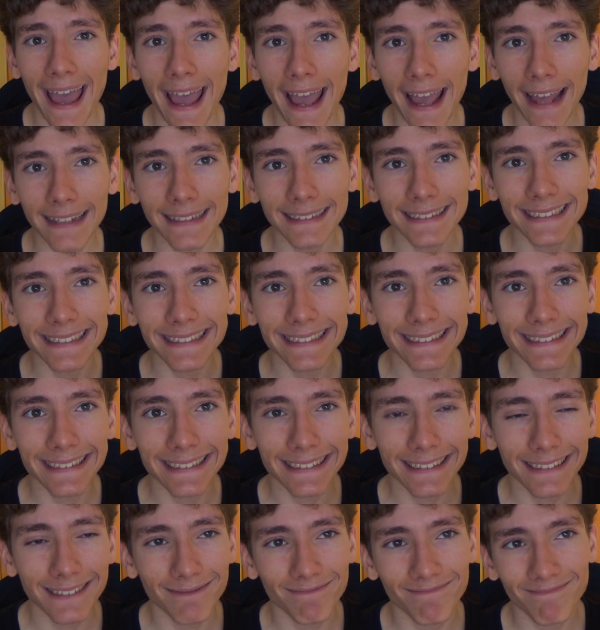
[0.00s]
And
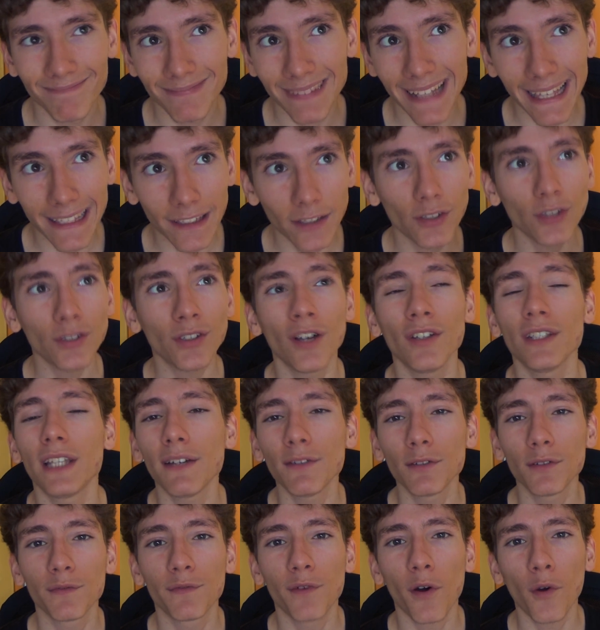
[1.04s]
you don't
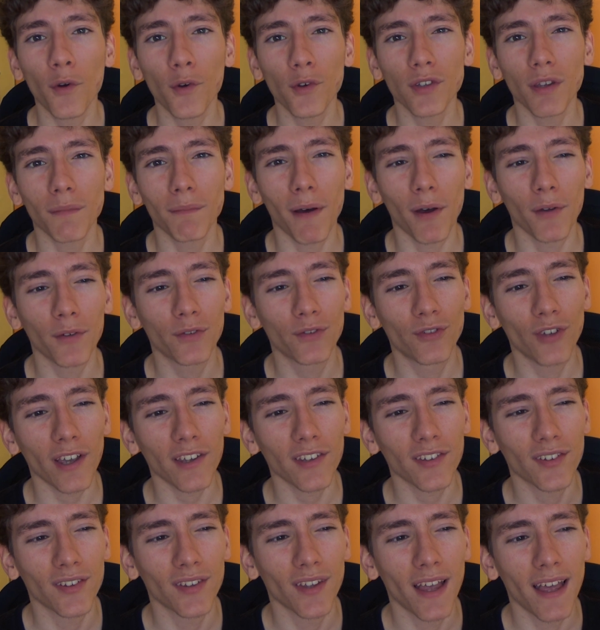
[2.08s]
have to focus about
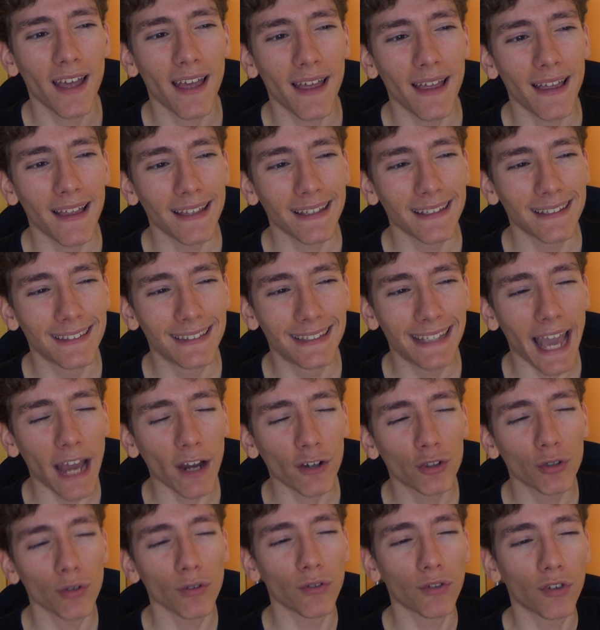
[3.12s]
just the
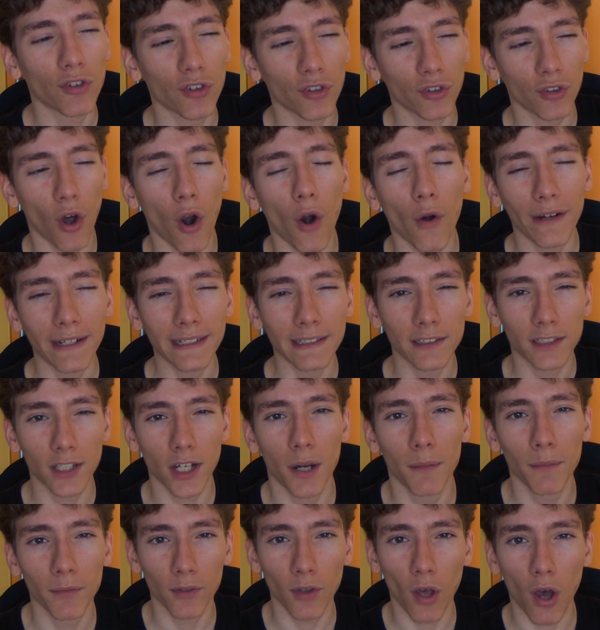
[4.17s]
actual story in
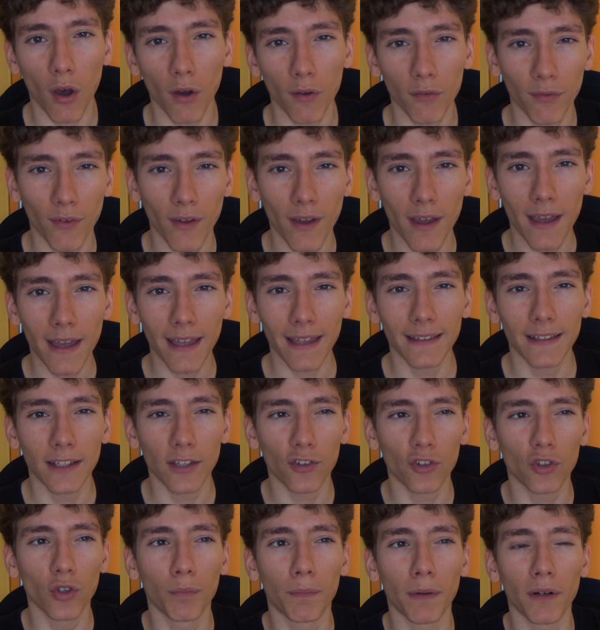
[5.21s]
terms of the
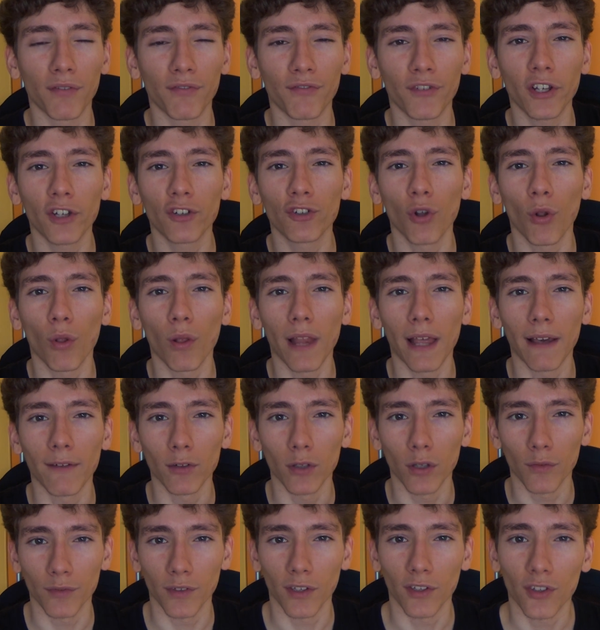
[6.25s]
superficial
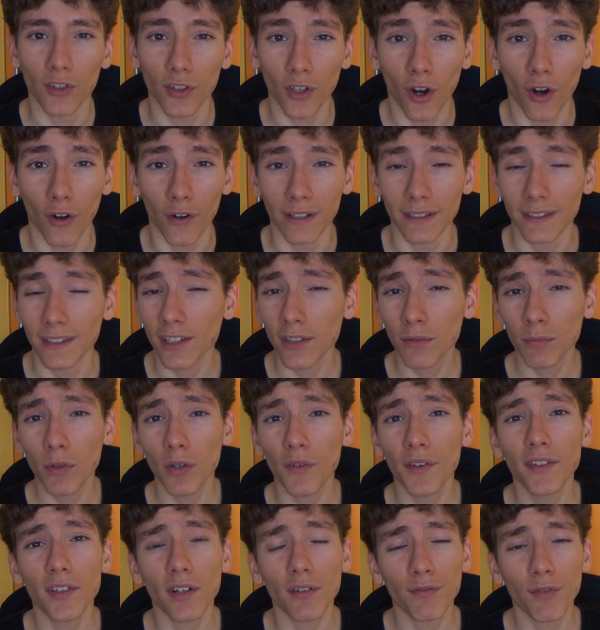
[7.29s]
level of the story. These
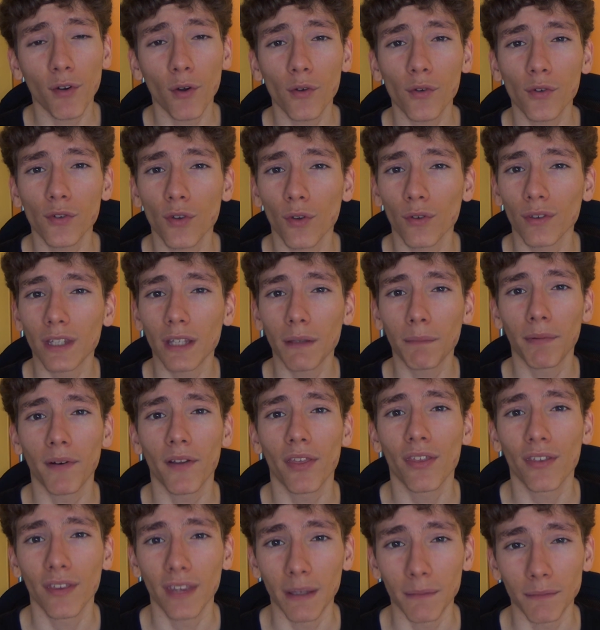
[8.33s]
movies are focused on deeper
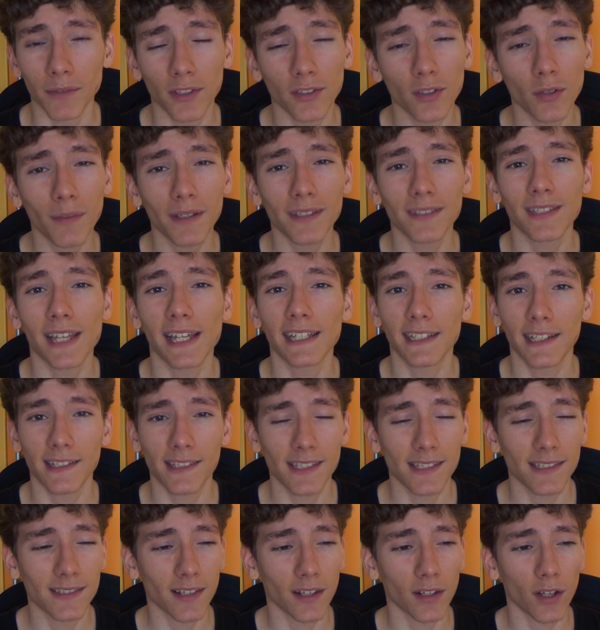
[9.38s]
themes. And you might say that
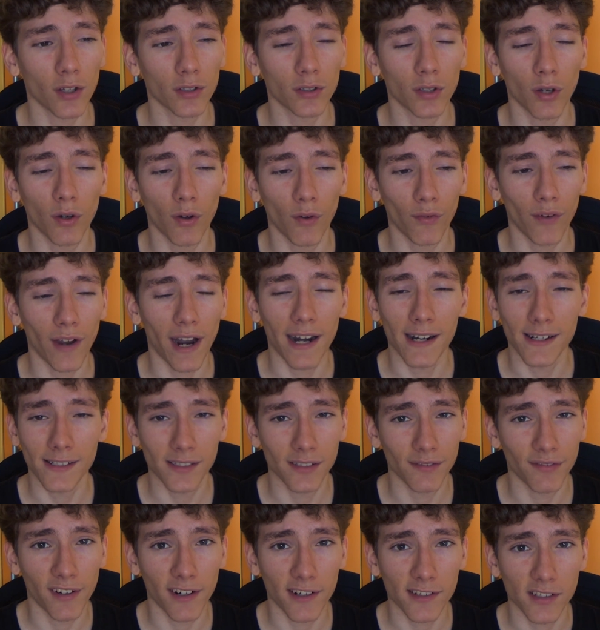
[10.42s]
it's a lot of
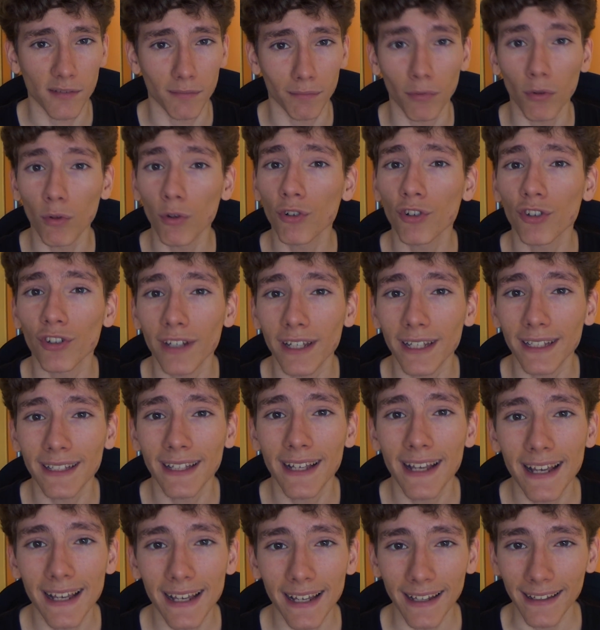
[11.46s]
artsy-fartsy bullshit
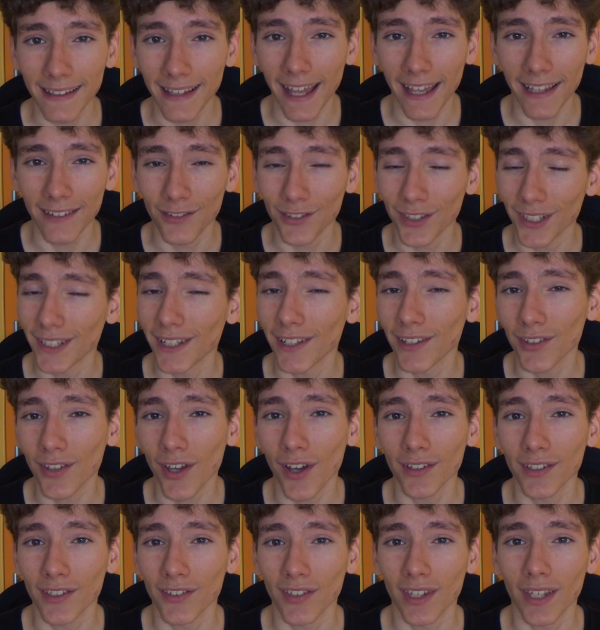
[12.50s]
that Ridley
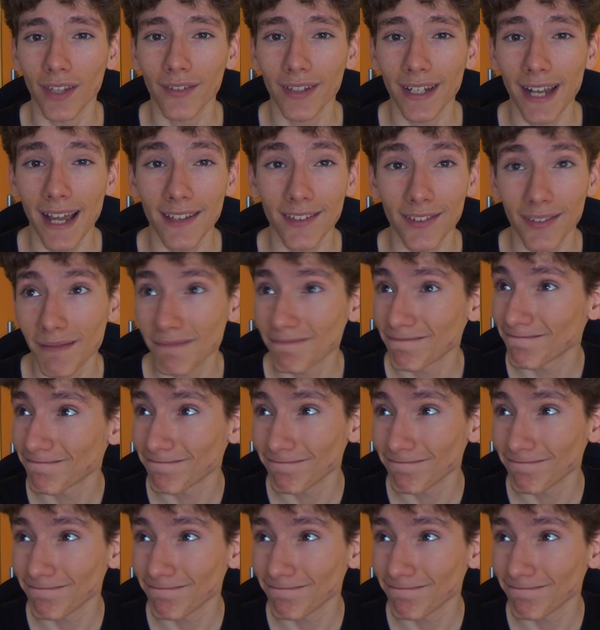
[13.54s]
Scott is giving us.